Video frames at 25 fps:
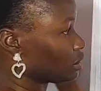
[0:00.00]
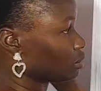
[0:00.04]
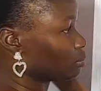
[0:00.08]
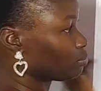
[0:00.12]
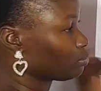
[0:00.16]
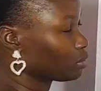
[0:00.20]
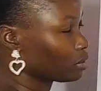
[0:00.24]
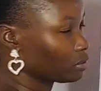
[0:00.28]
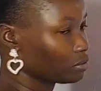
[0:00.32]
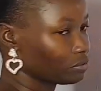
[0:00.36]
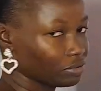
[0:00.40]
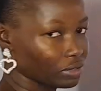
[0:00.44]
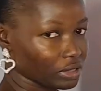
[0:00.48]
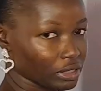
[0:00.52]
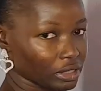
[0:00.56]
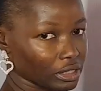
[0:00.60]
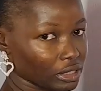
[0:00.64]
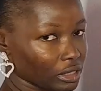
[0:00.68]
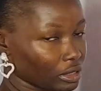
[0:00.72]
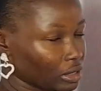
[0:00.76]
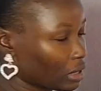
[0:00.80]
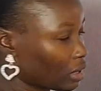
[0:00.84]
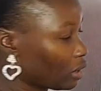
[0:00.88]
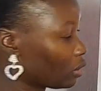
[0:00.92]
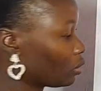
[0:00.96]
the
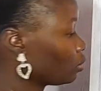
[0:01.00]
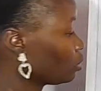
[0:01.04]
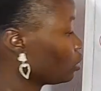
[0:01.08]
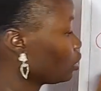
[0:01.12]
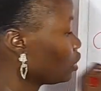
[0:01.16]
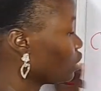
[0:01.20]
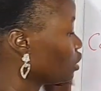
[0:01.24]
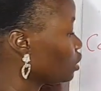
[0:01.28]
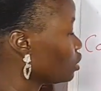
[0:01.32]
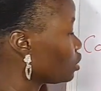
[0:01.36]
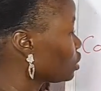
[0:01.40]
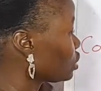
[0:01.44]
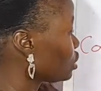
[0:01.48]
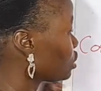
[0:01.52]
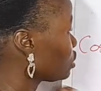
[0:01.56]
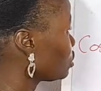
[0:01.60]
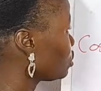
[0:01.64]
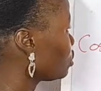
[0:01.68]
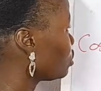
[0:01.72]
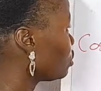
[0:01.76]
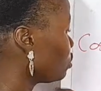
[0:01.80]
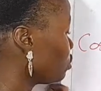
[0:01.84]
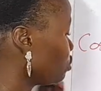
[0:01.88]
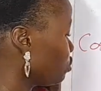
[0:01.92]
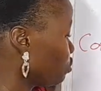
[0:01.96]
profit now.
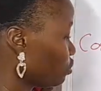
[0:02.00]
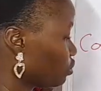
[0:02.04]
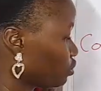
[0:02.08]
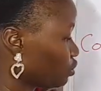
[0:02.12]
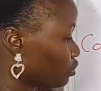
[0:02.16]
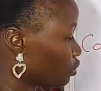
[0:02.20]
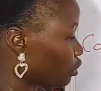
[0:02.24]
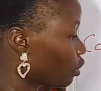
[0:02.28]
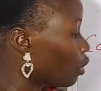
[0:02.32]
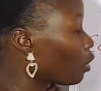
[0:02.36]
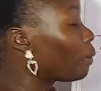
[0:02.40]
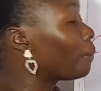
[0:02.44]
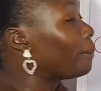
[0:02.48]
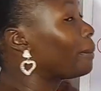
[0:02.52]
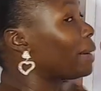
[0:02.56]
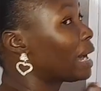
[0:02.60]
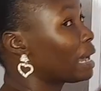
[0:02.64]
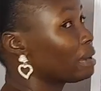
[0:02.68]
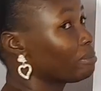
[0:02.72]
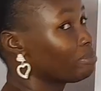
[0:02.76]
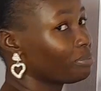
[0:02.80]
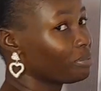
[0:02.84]
So for my